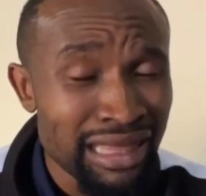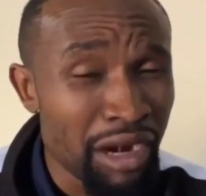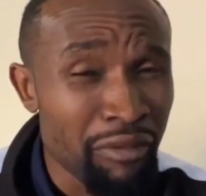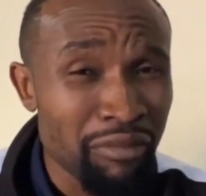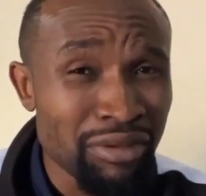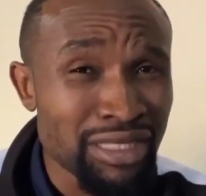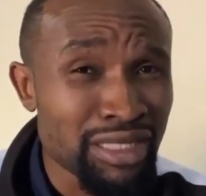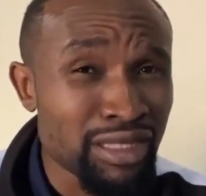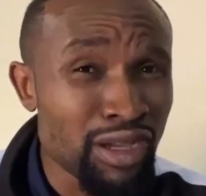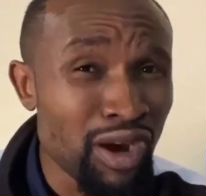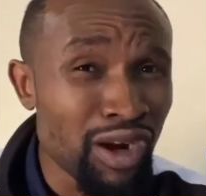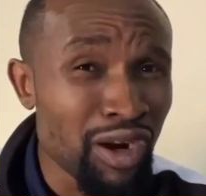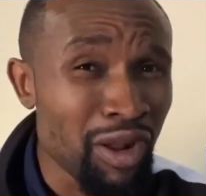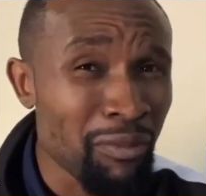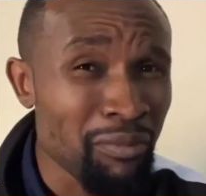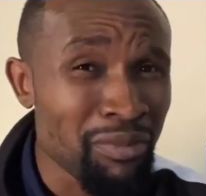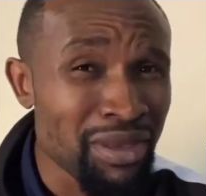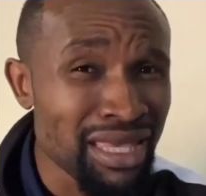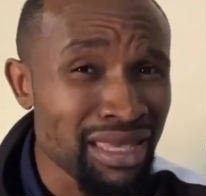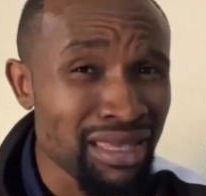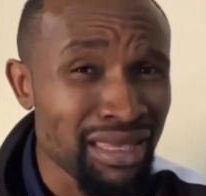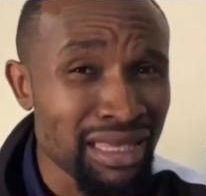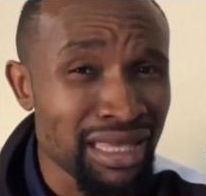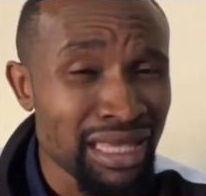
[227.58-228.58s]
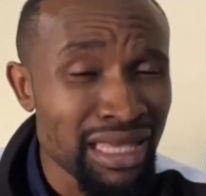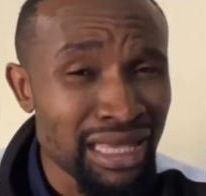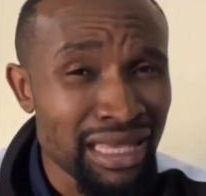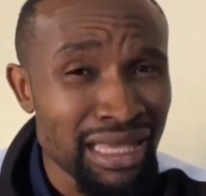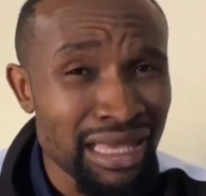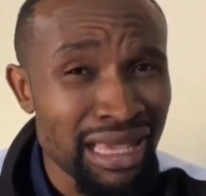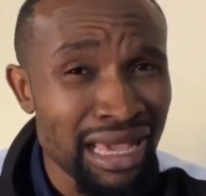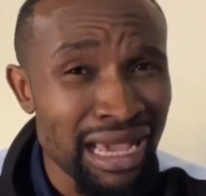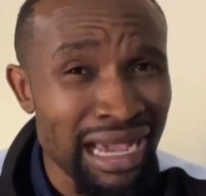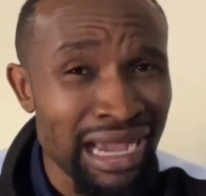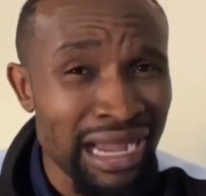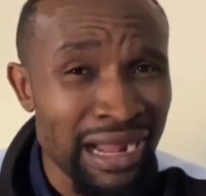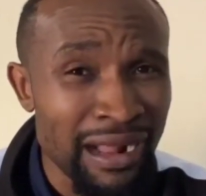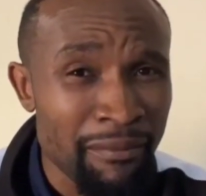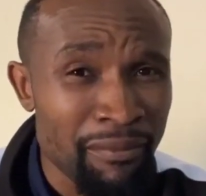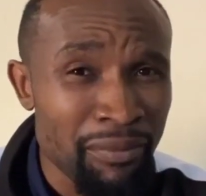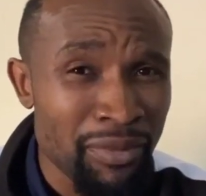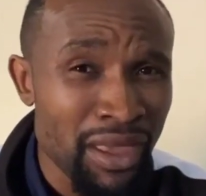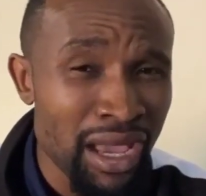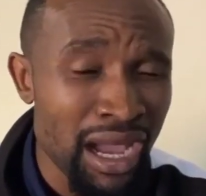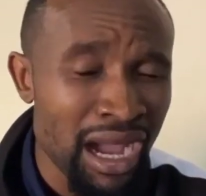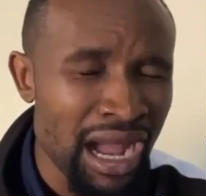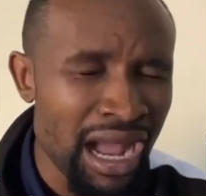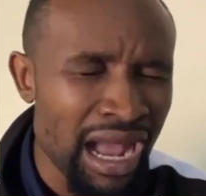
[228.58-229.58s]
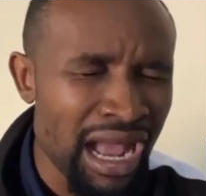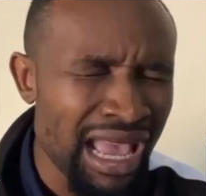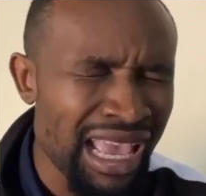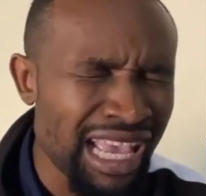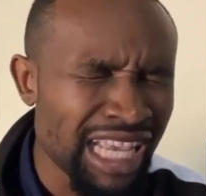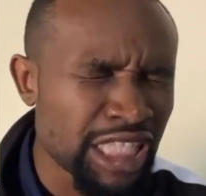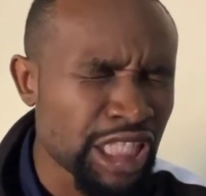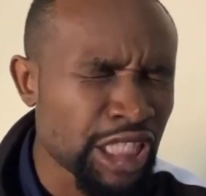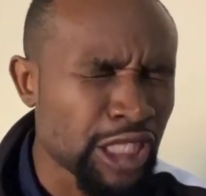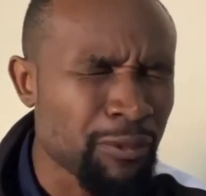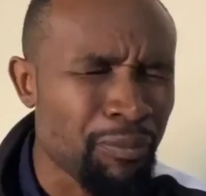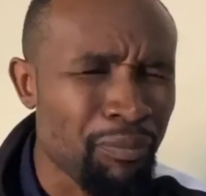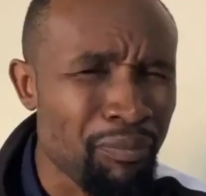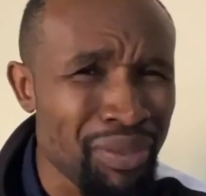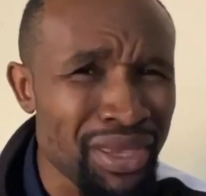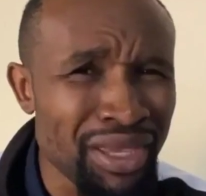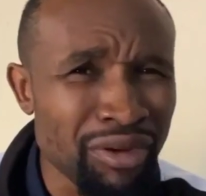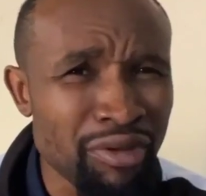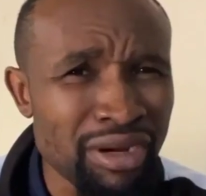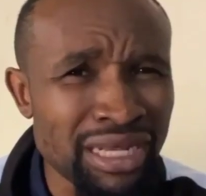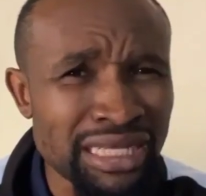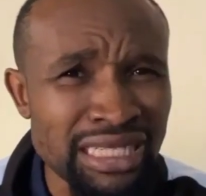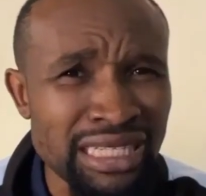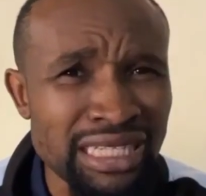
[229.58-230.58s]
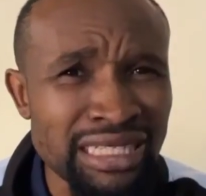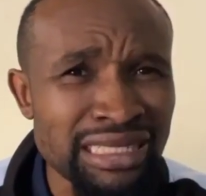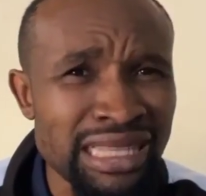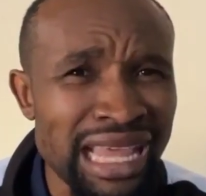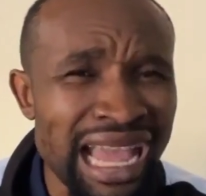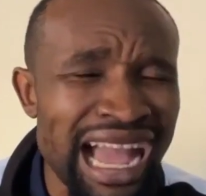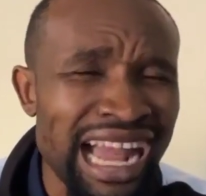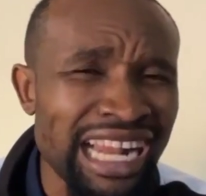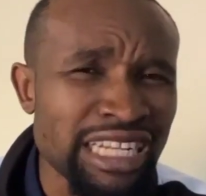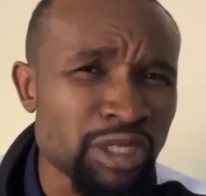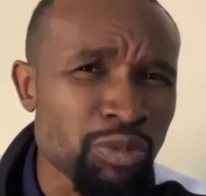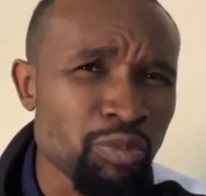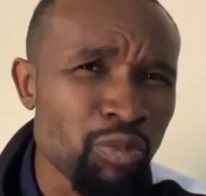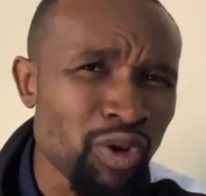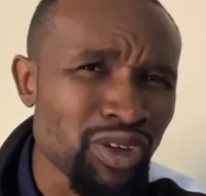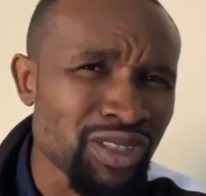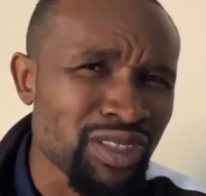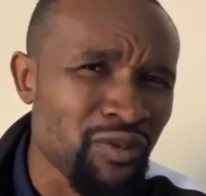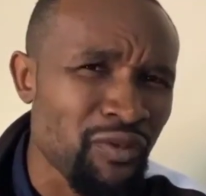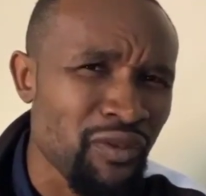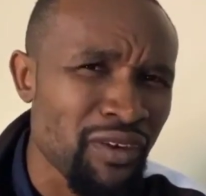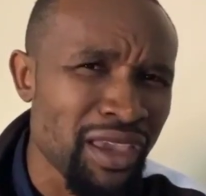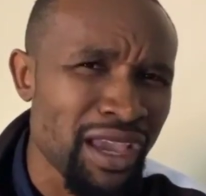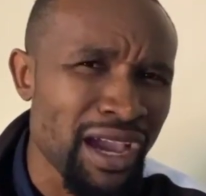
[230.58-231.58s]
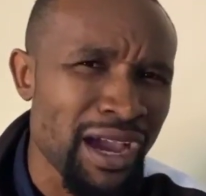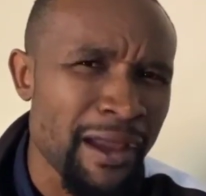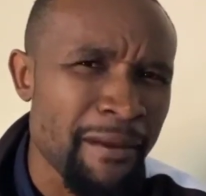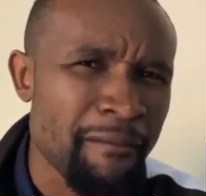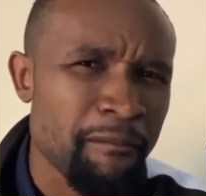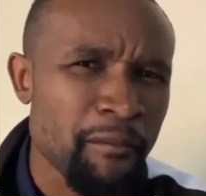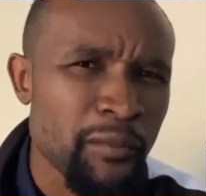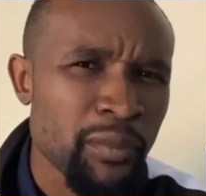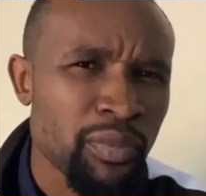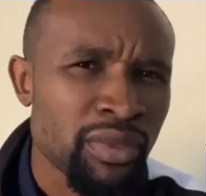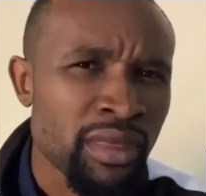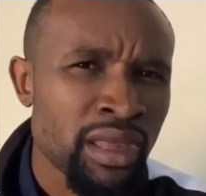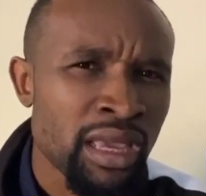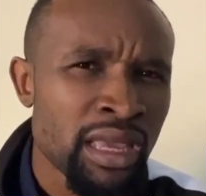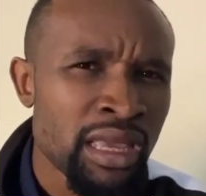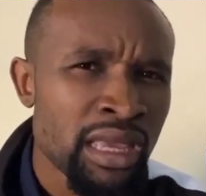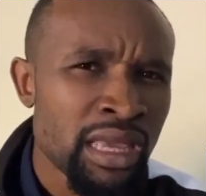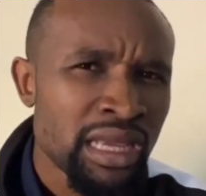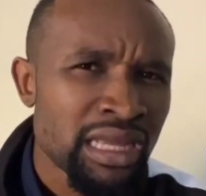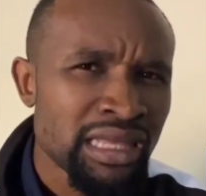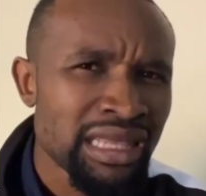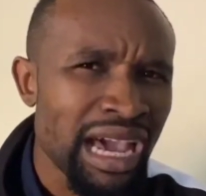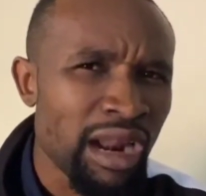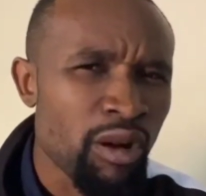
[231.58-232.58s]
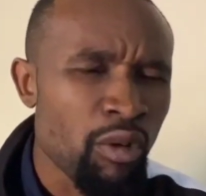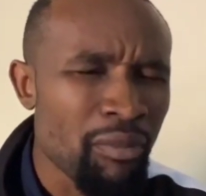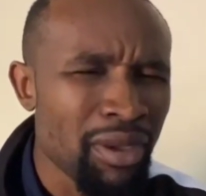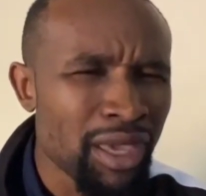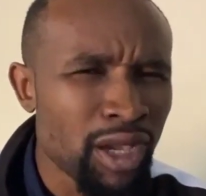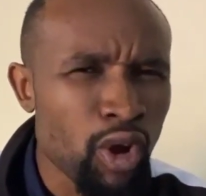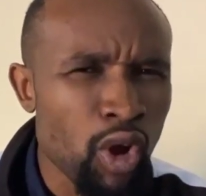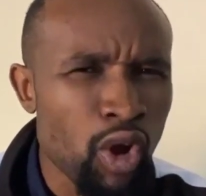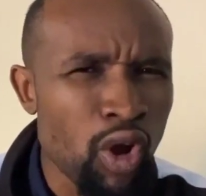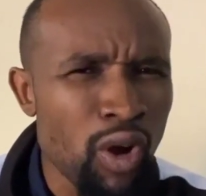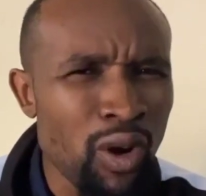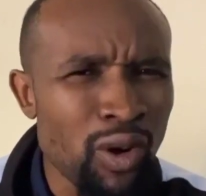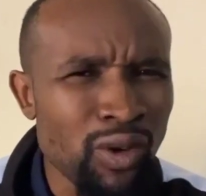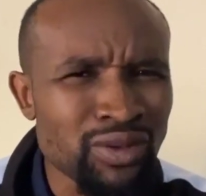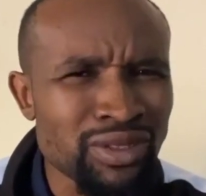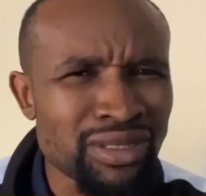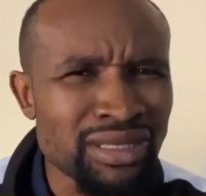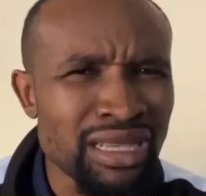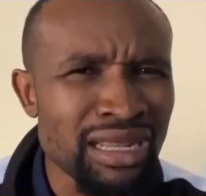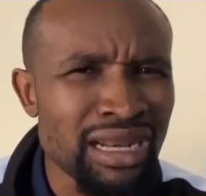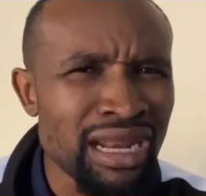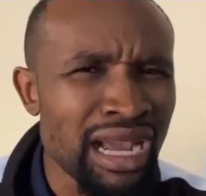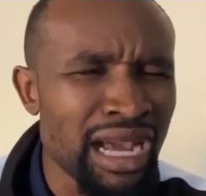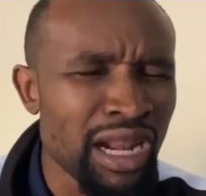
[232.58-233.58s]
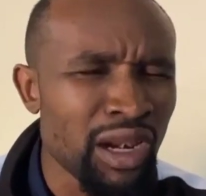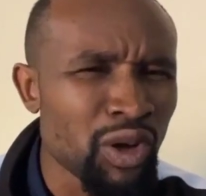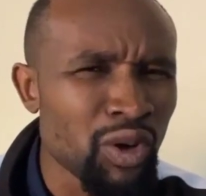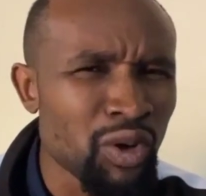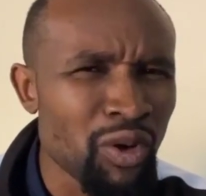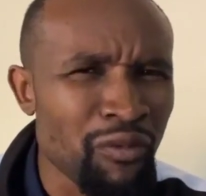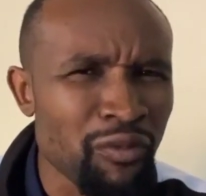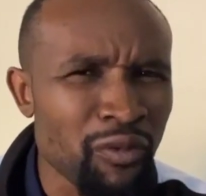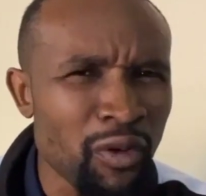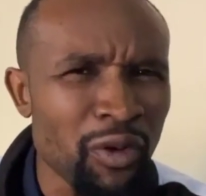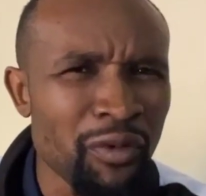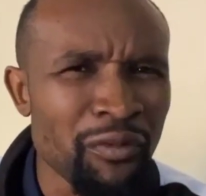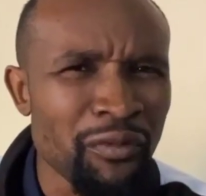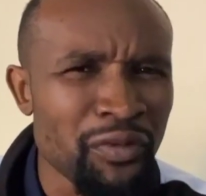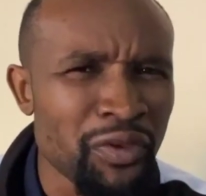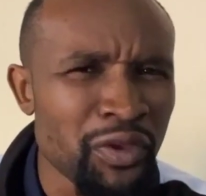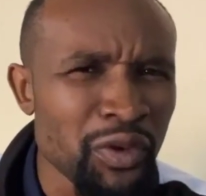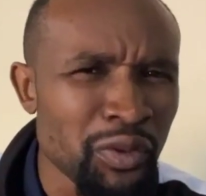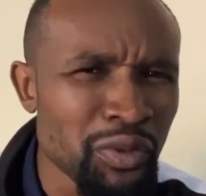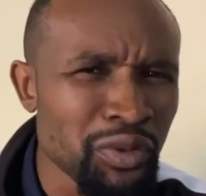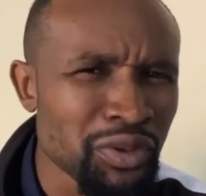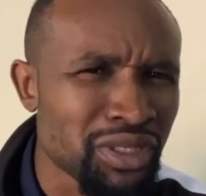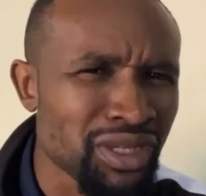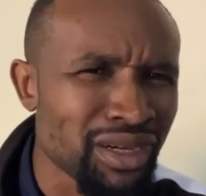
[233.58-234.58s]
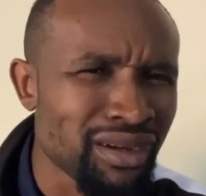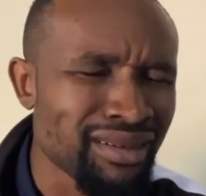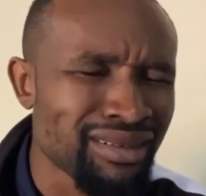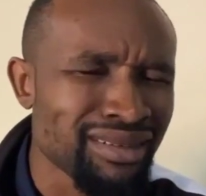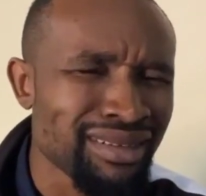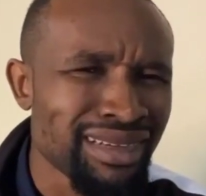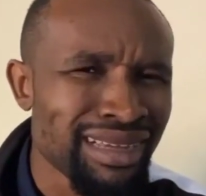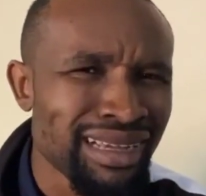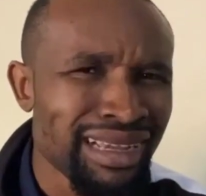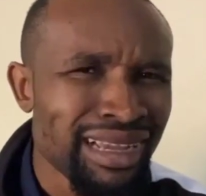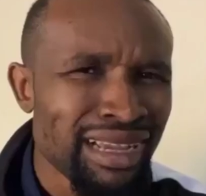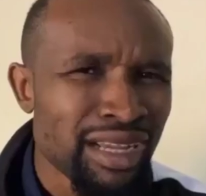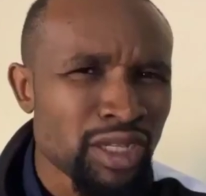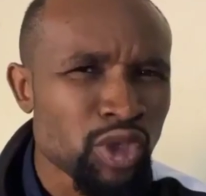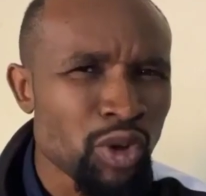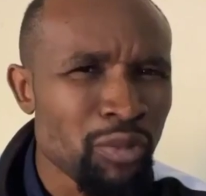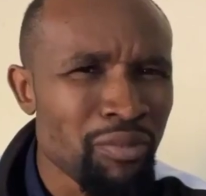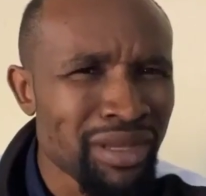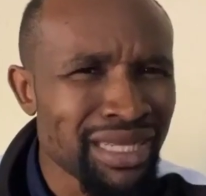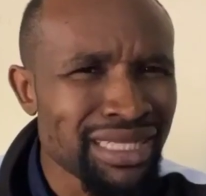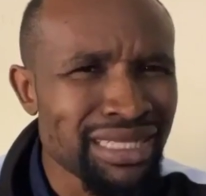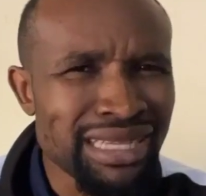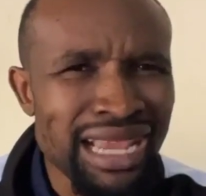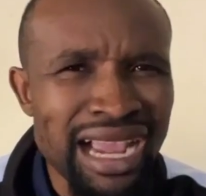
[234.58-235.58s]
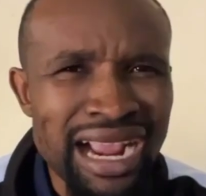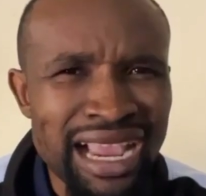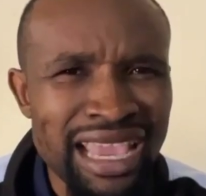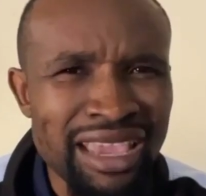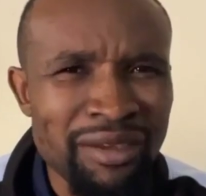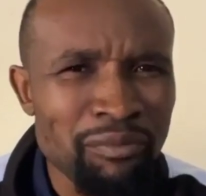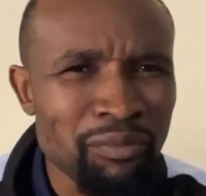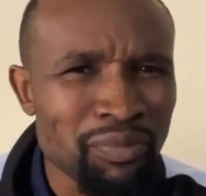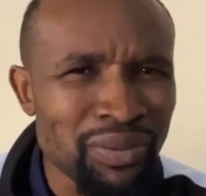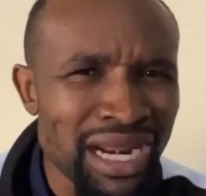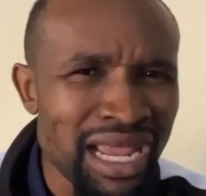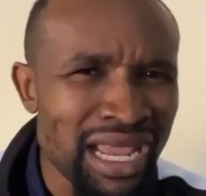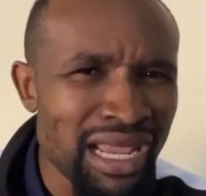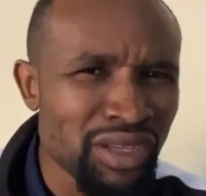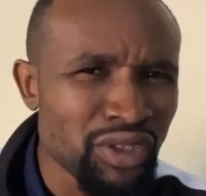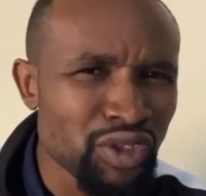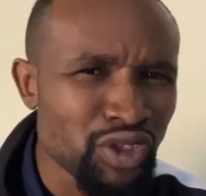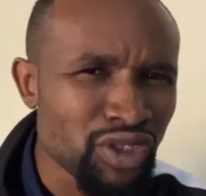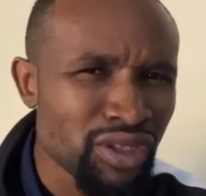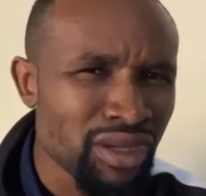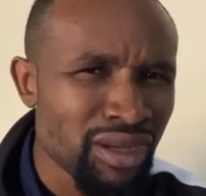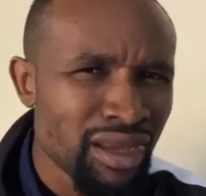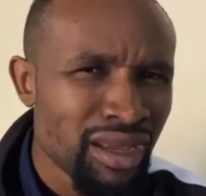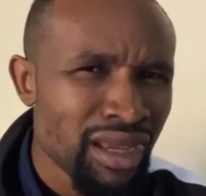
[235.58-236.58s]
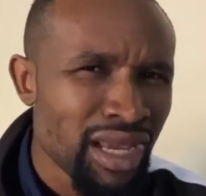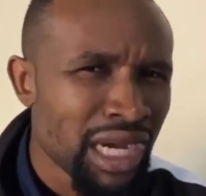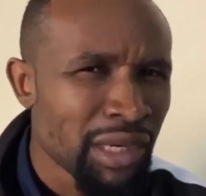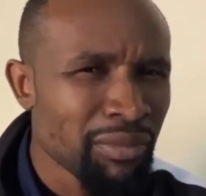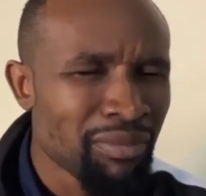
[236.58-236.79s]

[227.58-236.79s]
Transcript: There is going to be uh, uh, a spirit in the atmosphere that will be causing a lot of confusion to be taking place.